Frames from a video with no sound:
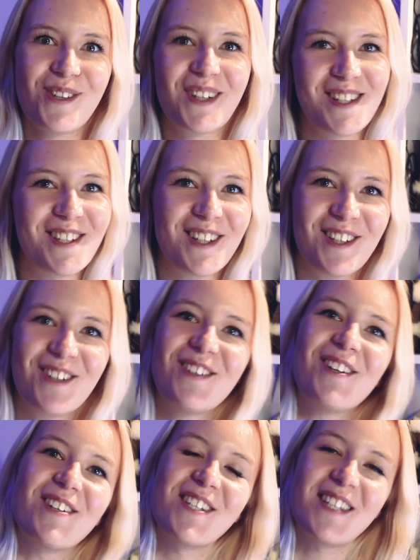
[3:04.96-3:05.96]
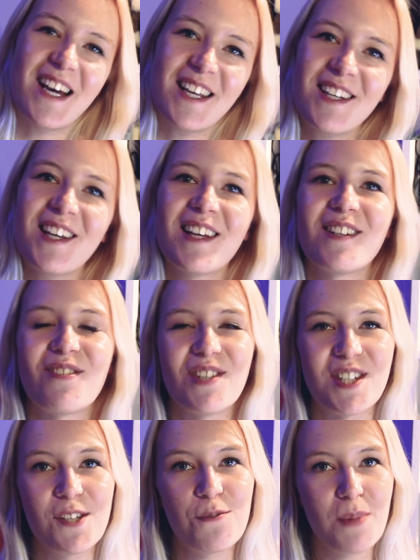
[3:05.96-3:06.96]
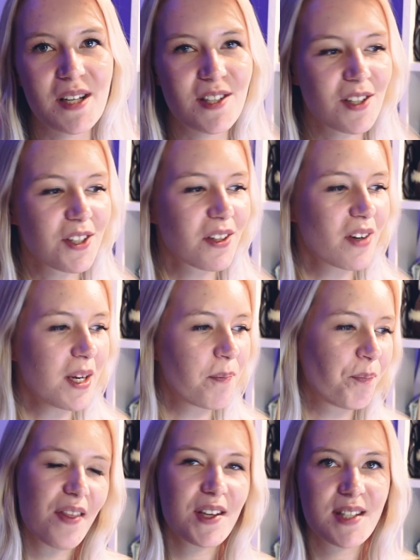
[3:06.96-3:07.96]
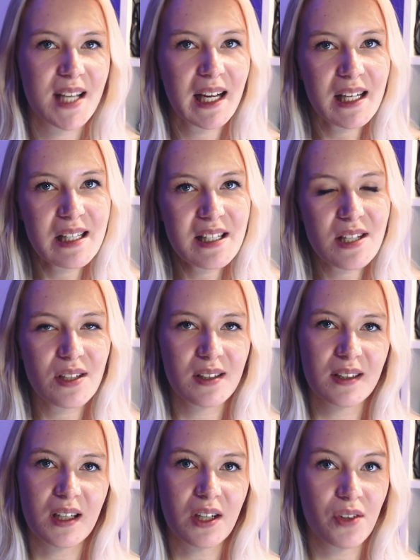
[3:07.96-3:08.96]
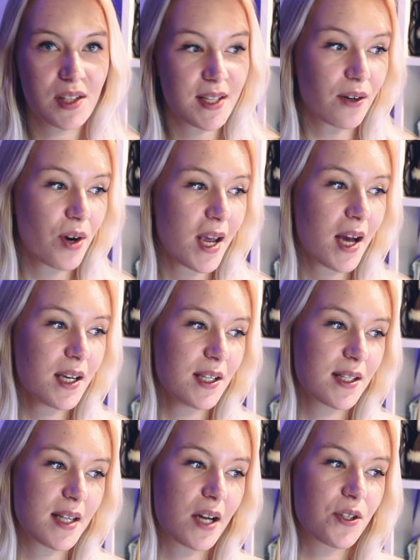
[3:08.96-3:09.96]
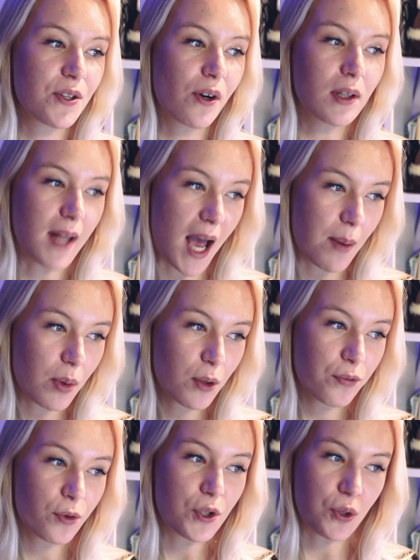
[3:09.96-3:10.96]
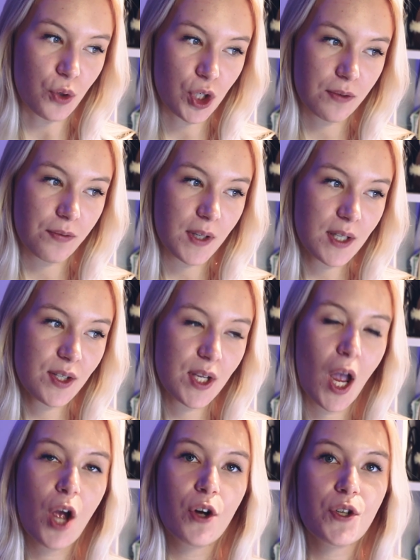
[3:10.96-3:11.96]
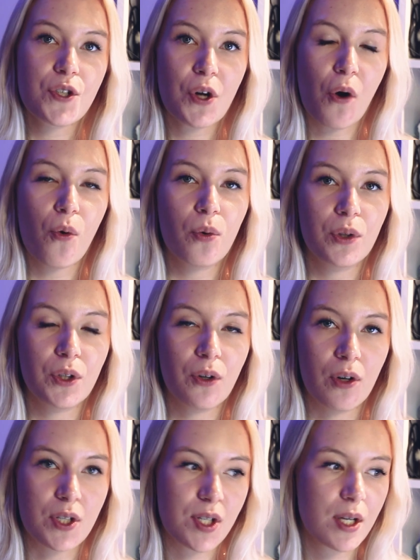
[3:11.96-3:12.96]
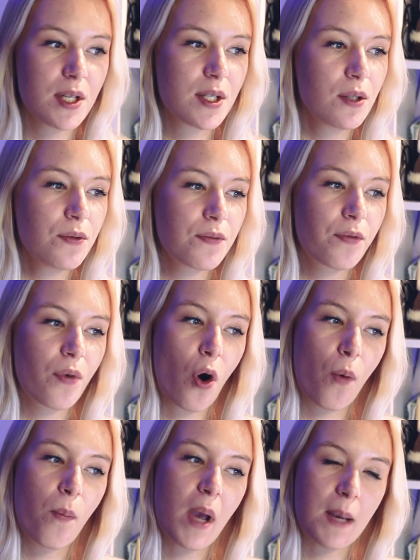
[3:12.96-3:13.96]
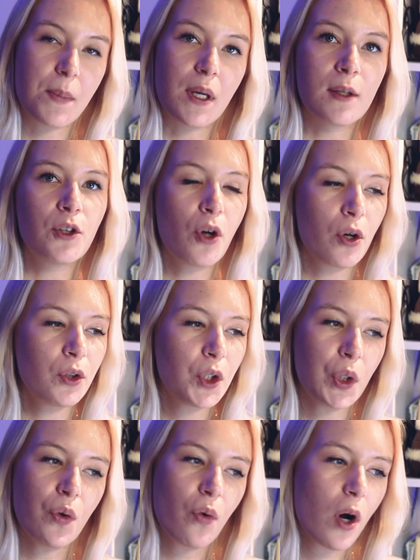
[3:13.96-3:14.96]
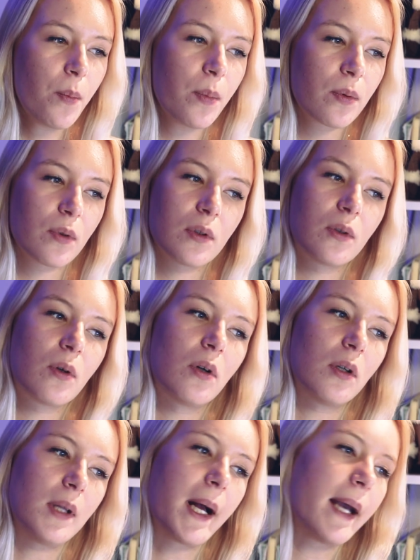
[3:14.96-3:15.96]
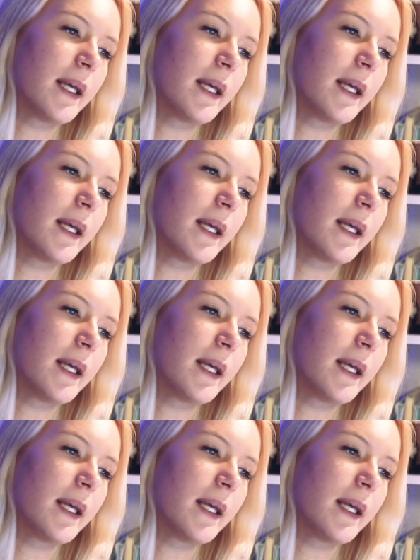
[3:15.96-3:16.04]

to continue your studying and receive master degree. The second criteria is that you're liable for tuition fees, so you're citizens from maybe non-Europe or